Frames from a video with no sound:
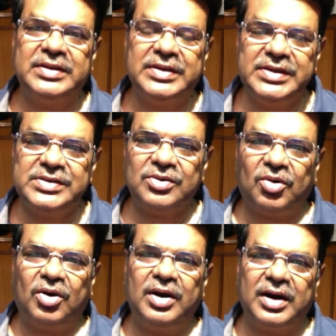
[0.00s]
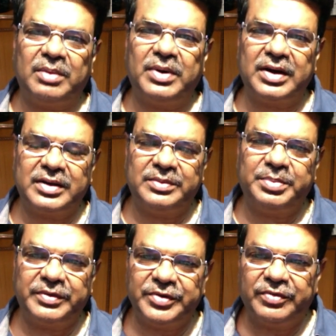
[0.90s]
these all come under the
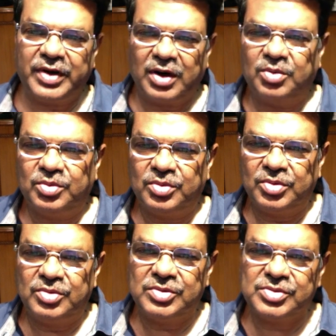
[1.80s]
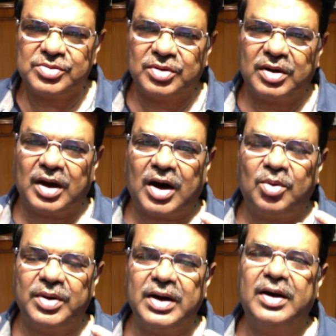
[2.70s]
purview of Rahu. So how
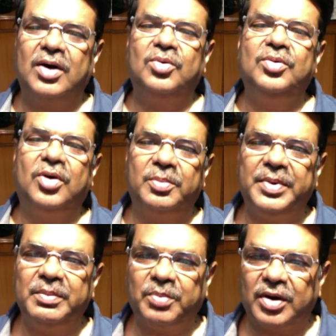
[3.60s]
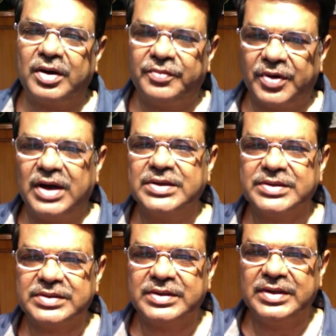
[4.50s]
can Rahu not be important for
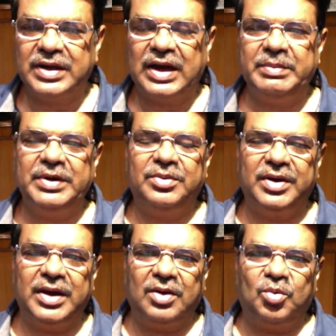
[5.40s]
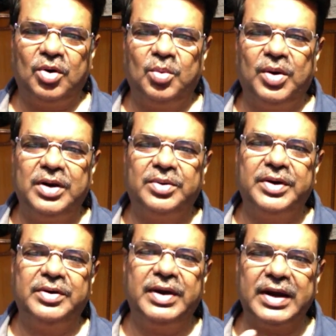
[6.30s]
us? I mean, today our whole world, today
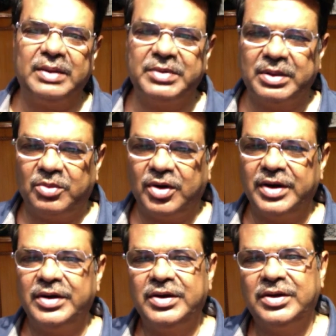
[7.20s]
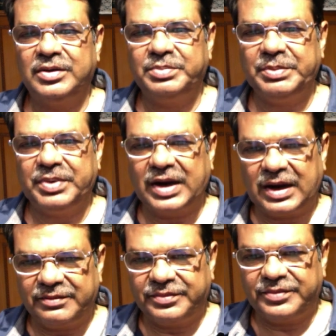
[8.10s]
you get up in the morning, people
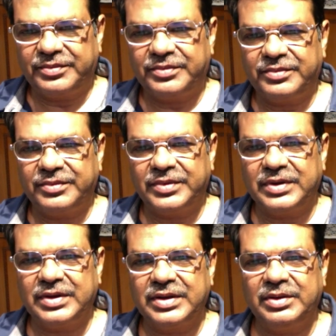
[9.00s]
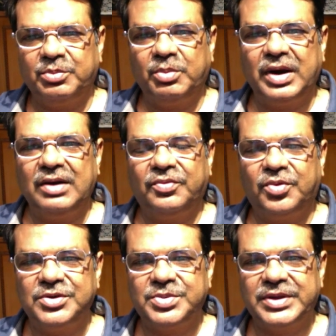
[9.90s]
have the mobile
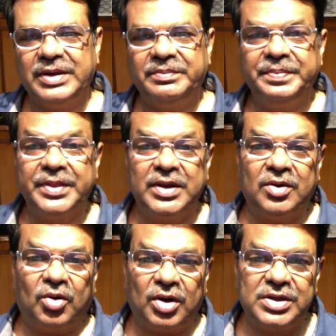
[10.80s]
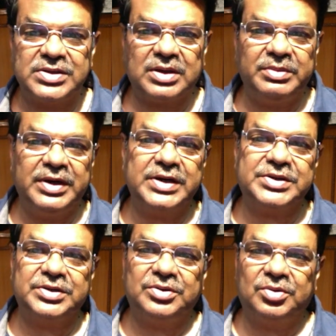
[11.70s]
phones with them. All this
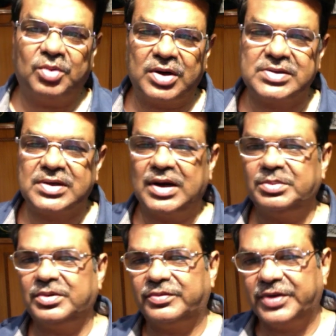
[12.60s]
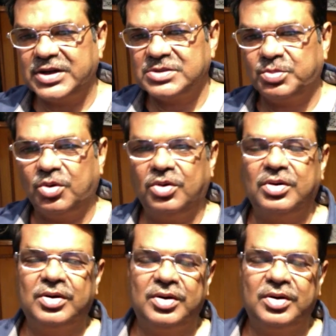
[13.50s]
communication through WhatsApp, through Facebook,